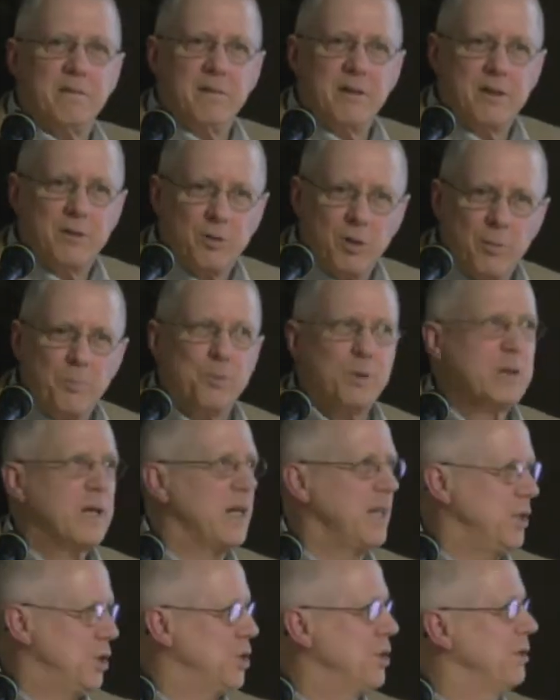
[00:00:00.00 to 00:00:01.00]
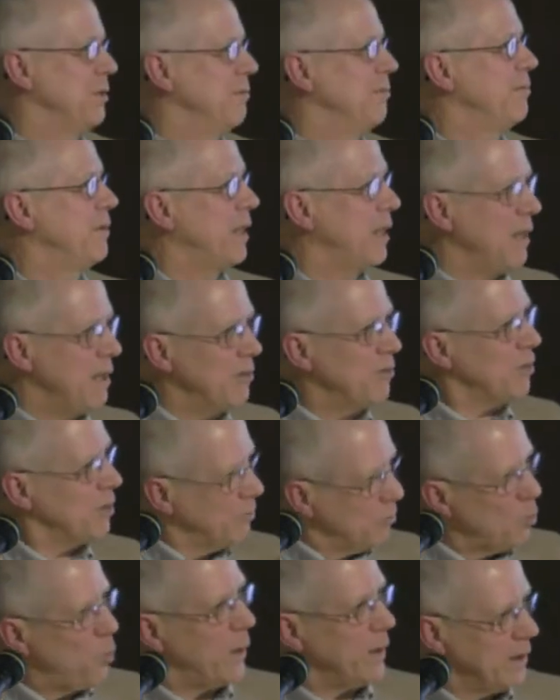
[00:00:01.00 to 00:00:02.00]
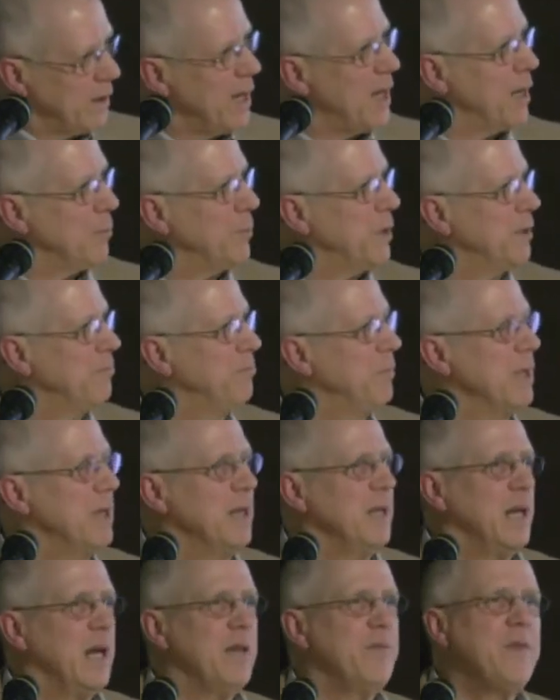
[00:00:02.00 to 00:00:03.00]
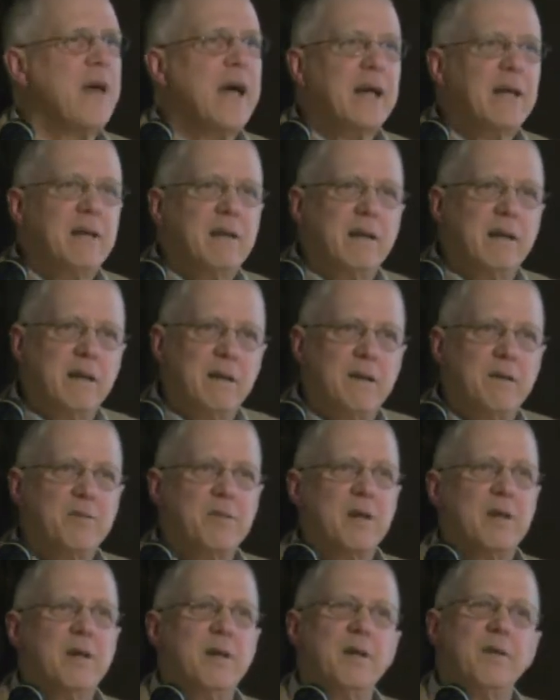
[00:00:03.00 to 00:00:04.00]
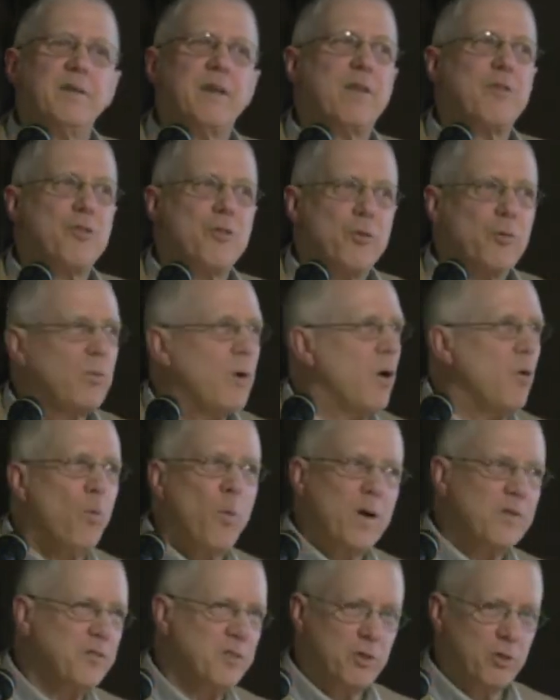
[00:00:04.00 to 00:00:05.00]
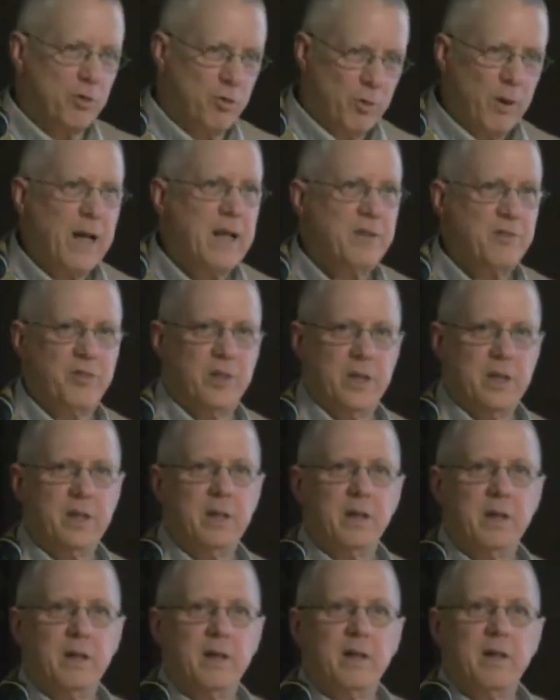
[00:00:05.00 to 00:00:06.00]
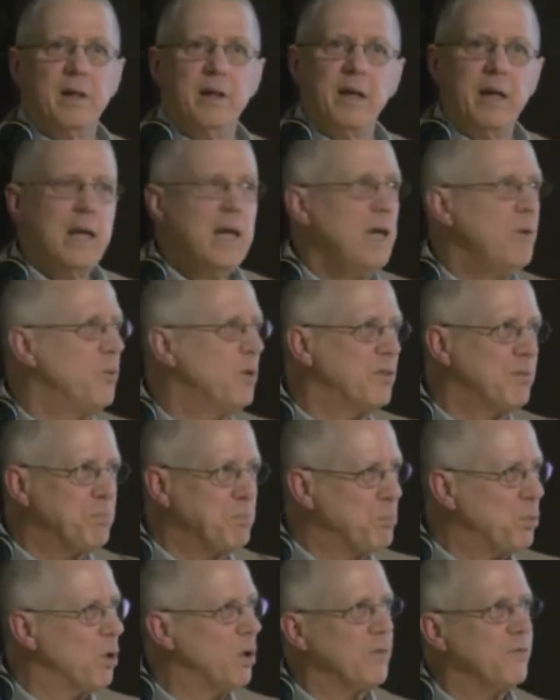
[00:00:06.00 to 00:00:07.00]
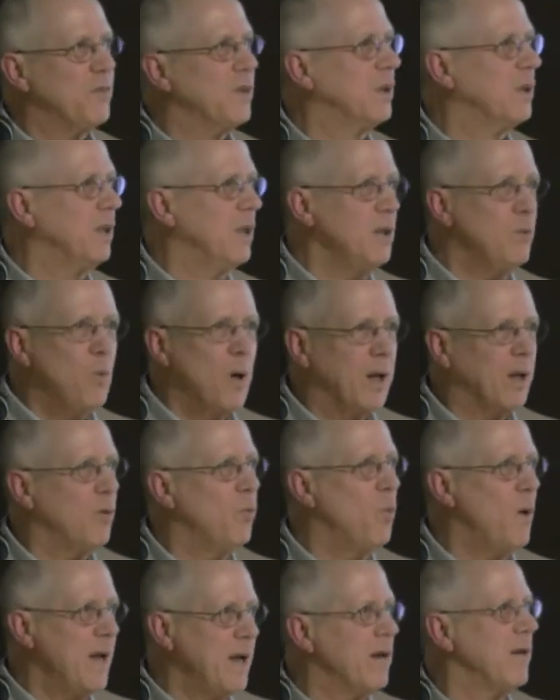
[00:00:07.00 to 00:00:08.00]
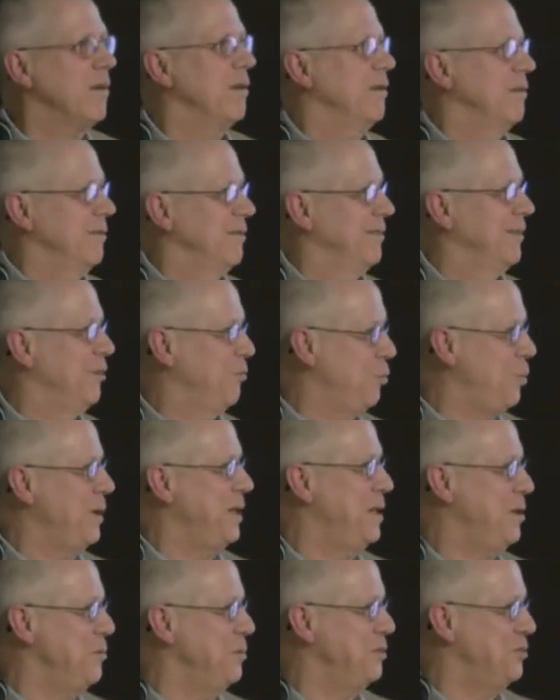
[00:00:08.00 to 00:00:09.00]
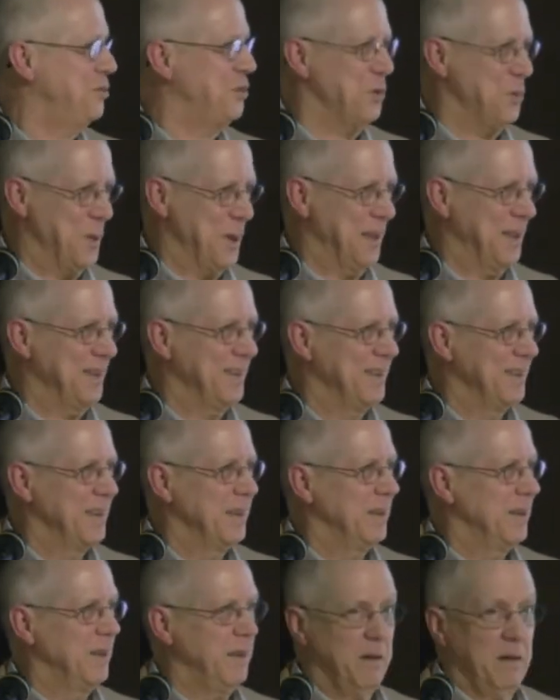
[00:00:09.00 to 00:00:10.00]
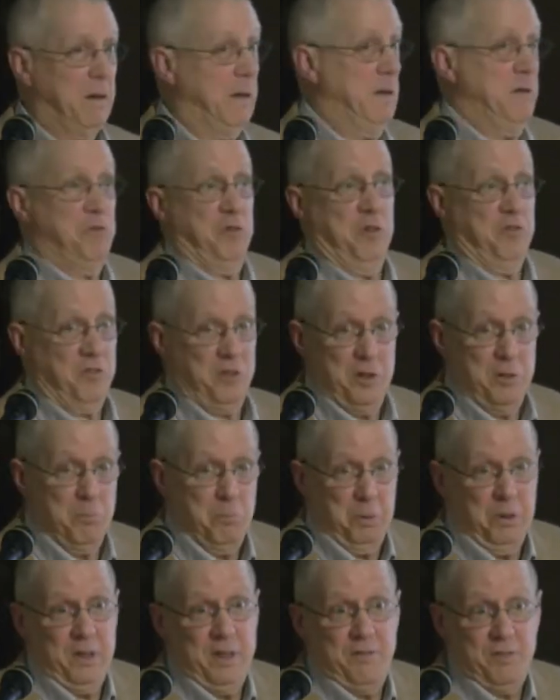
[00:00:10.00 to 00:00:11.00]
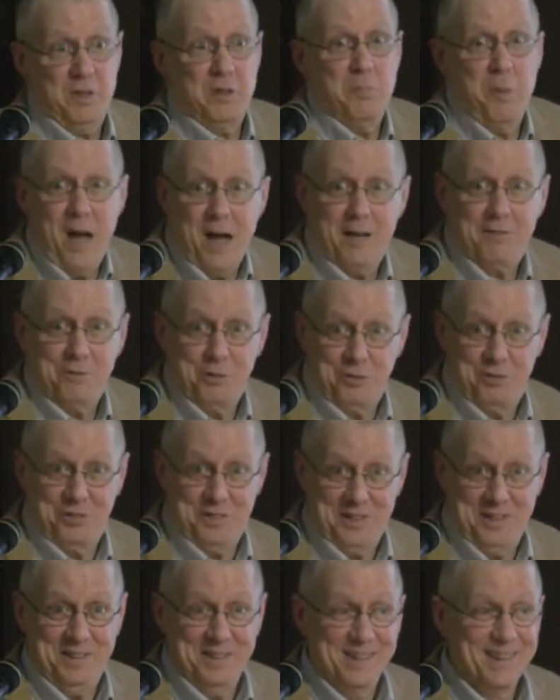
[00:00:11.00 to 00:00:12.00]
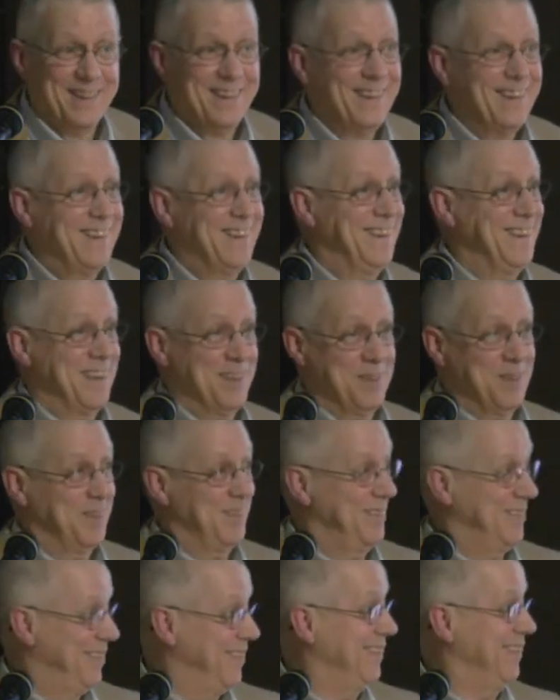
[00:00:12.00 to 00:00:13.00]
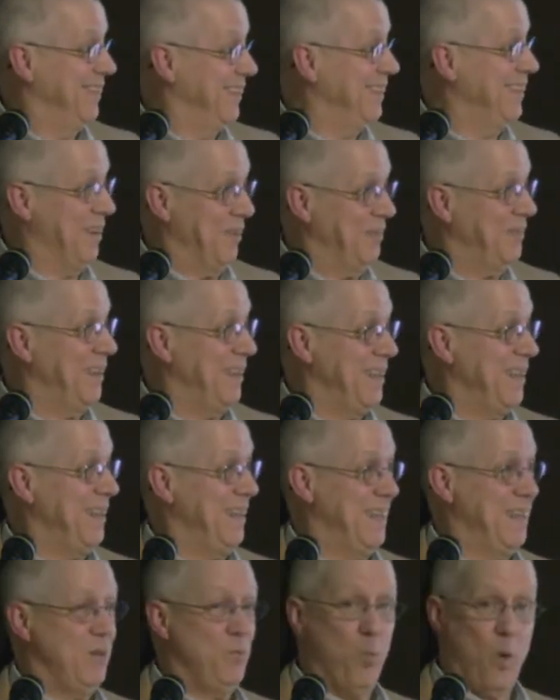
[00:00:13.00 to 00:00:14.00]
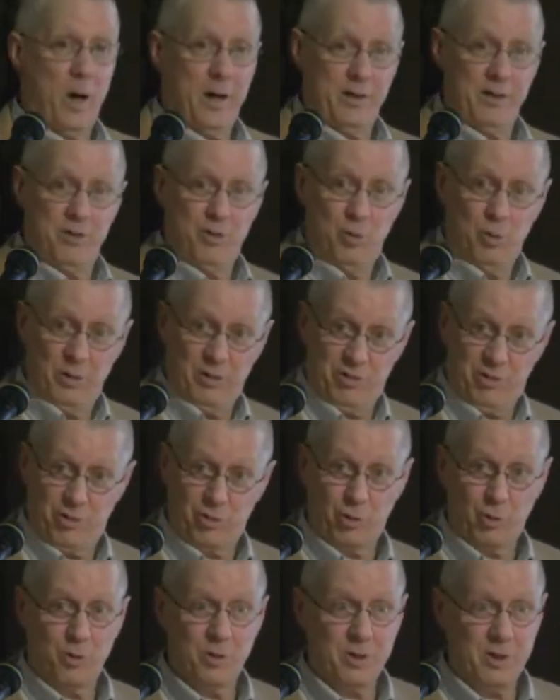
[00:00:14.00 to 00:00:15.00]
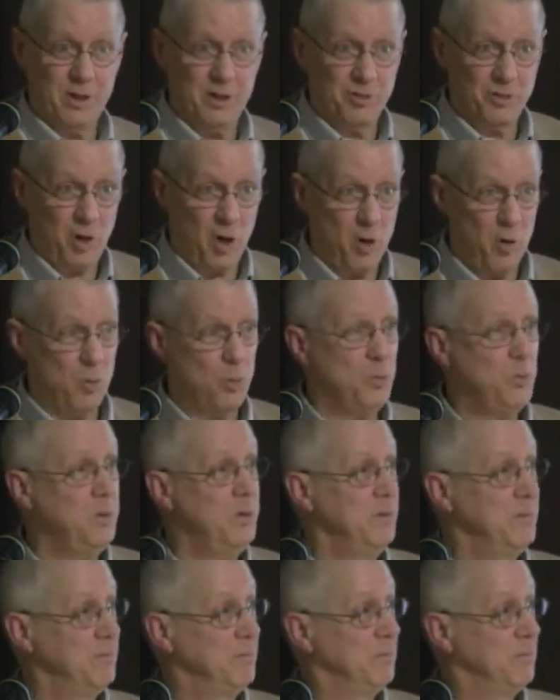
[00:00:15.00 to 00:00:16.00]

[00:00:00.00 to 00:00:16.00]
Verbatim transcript: interpretation that is quite common, and that is that Thoreau wasn't crazy. He was perfectly well aware of what he was doing. He just didn't believe in democracy. He didn't, you know, he, he wanted to assert his own